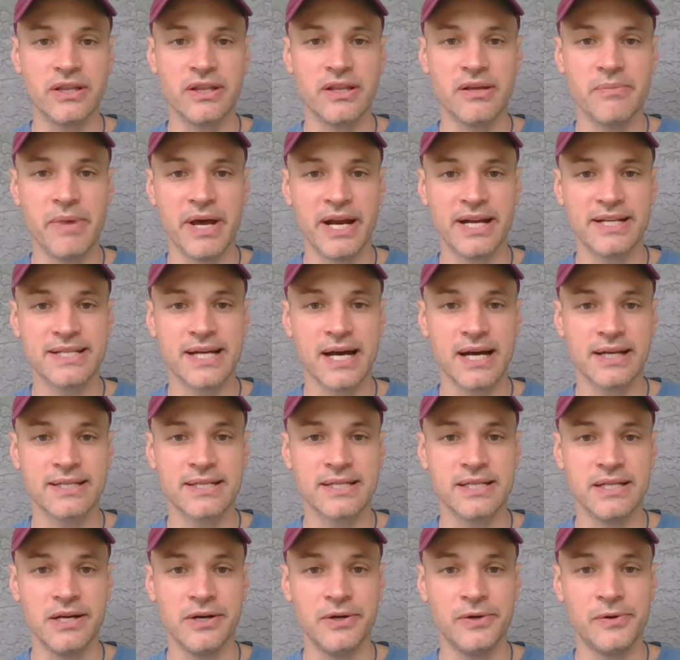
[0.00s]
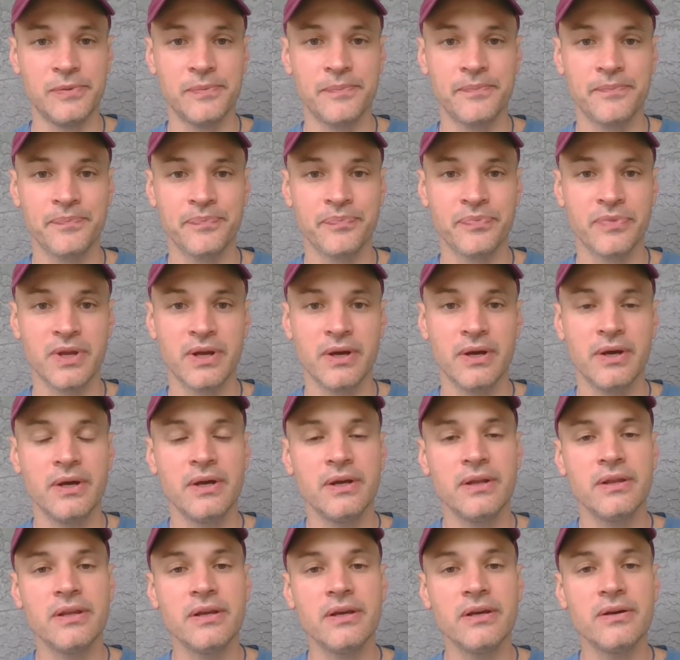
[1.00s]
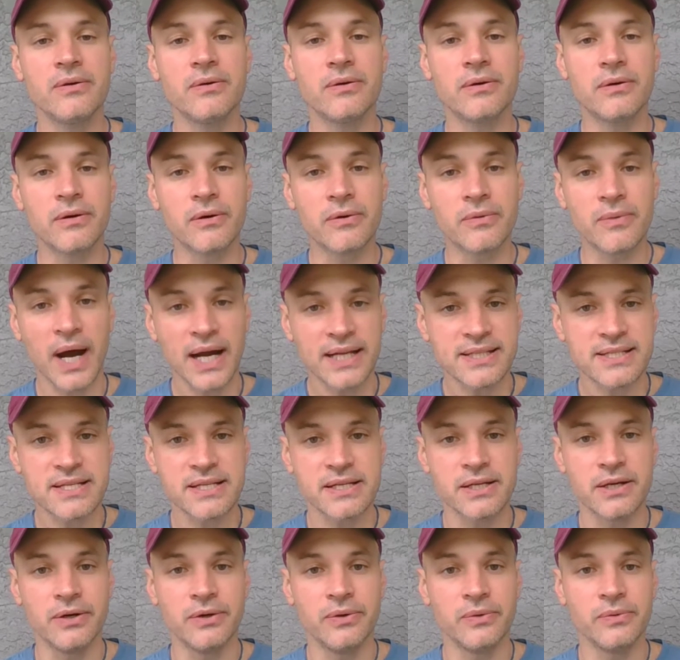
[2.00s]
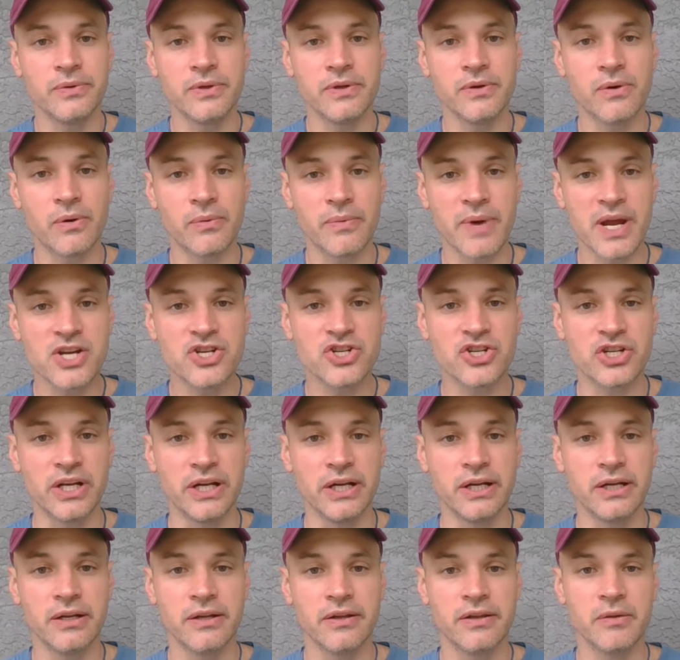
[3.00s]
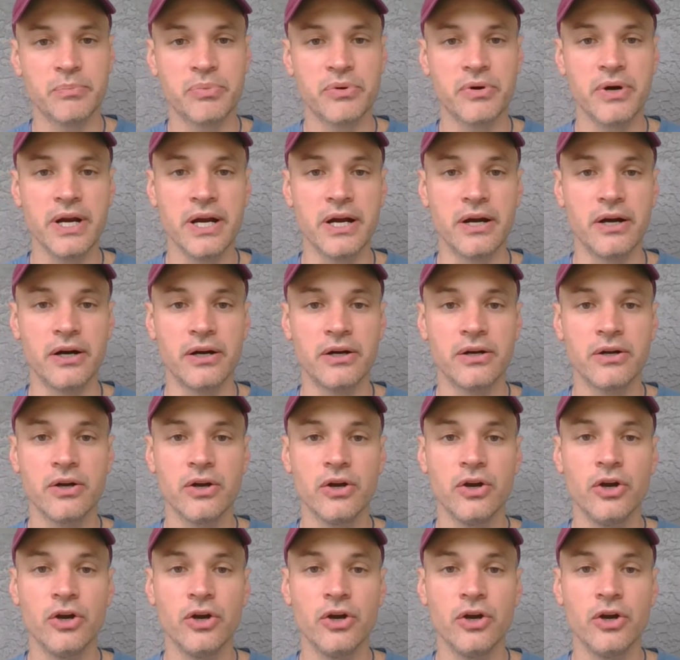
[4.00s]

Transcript: the meditatio. The oratio, the oration, the prayer,